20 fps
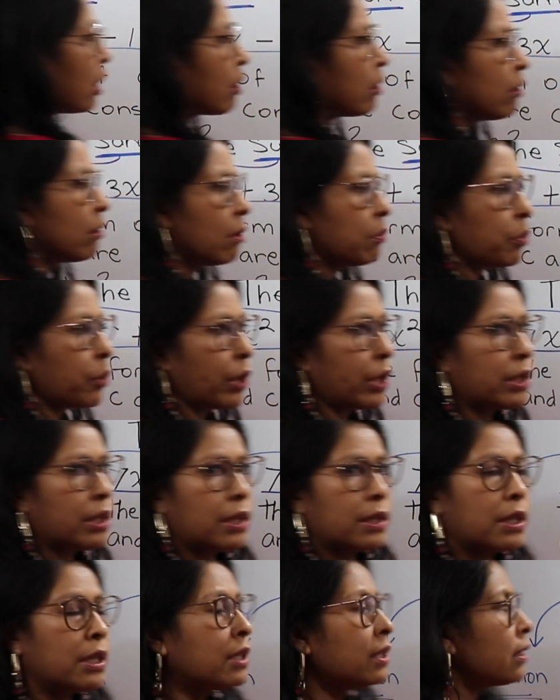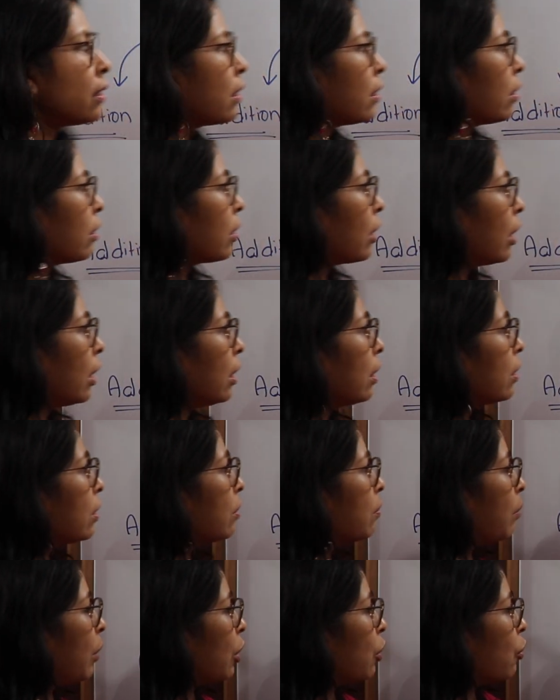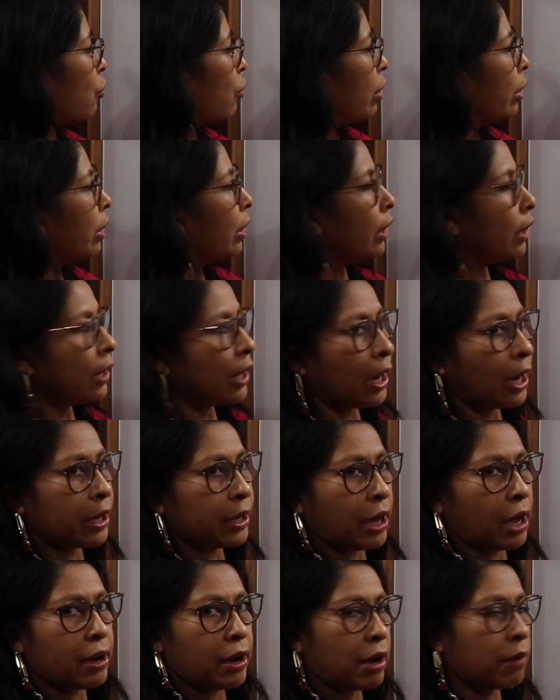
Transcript: to include a parenthesis, okay, to make sure I got